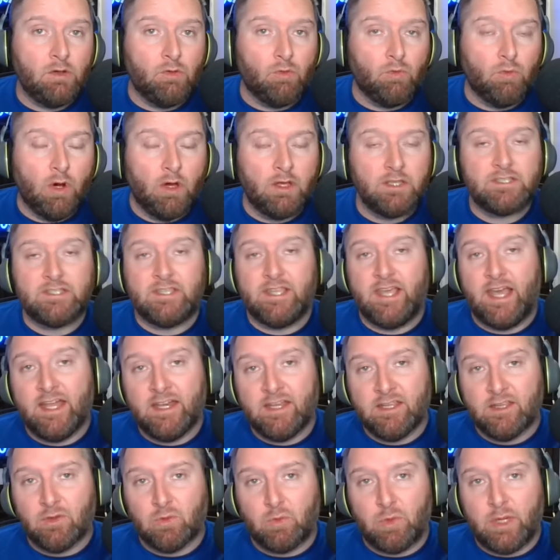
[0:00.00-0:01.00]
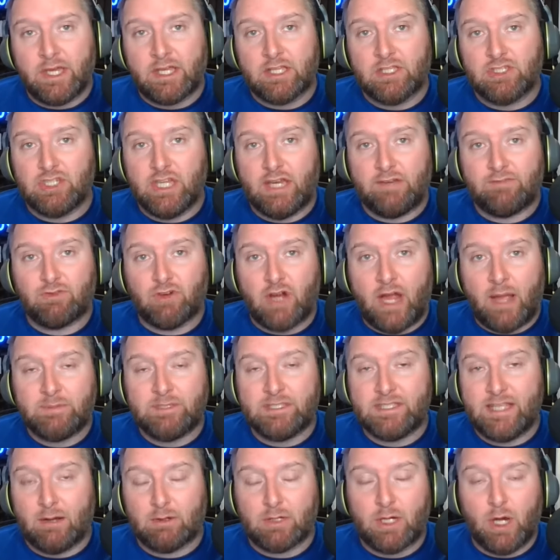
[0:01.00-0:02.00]
Well, it's the end of the week, and Jeff Grimes
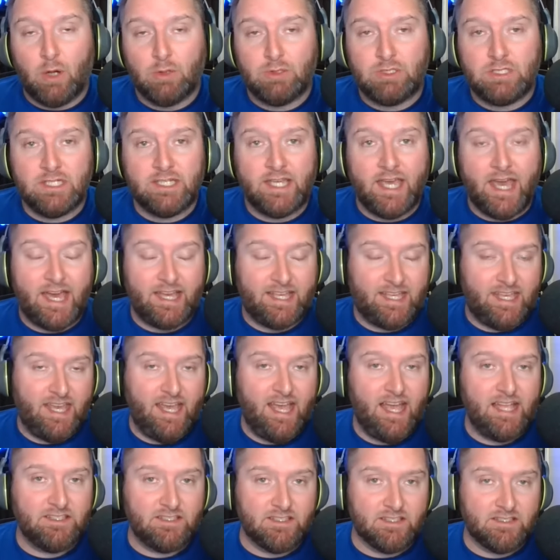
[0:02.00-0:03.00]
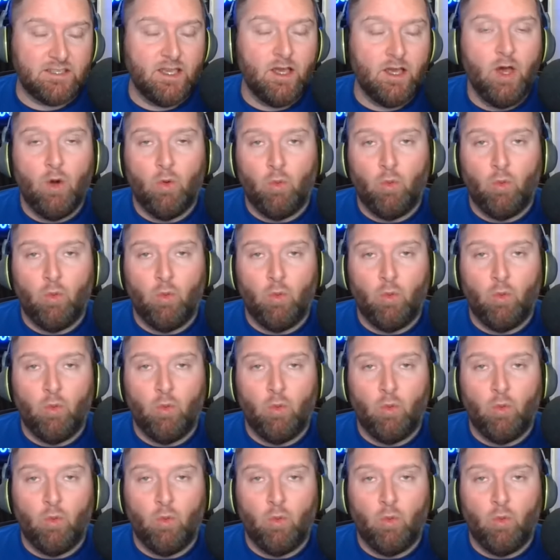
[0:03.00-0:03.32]
is now coaching at Kansas.